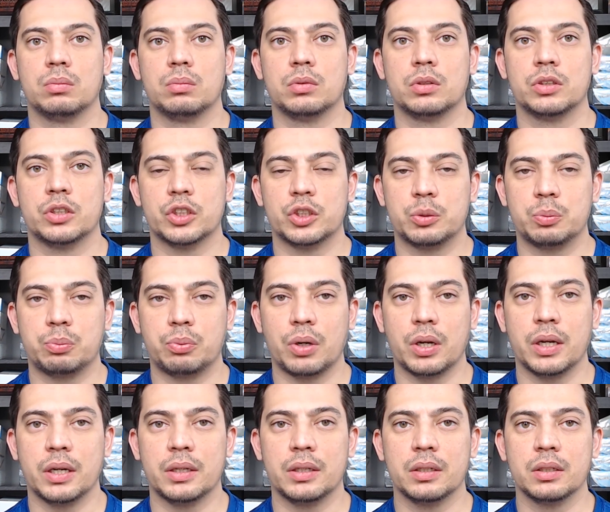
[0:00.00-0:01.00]
to
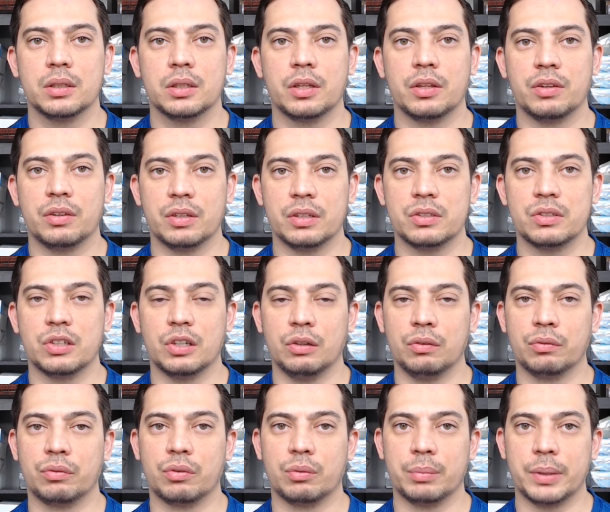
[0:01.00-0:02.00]
spread this
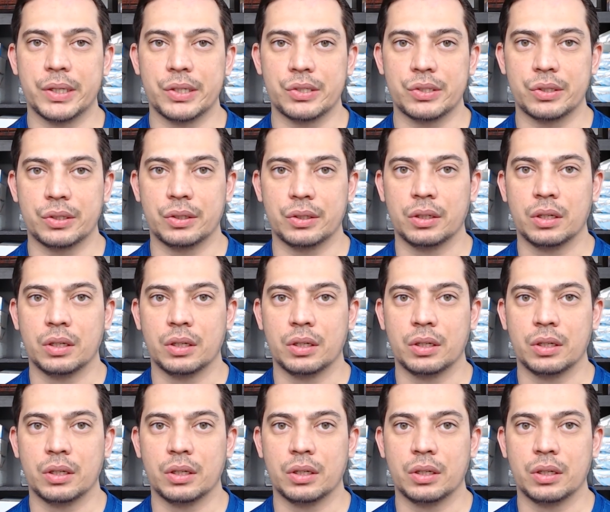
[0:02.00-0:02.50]
information,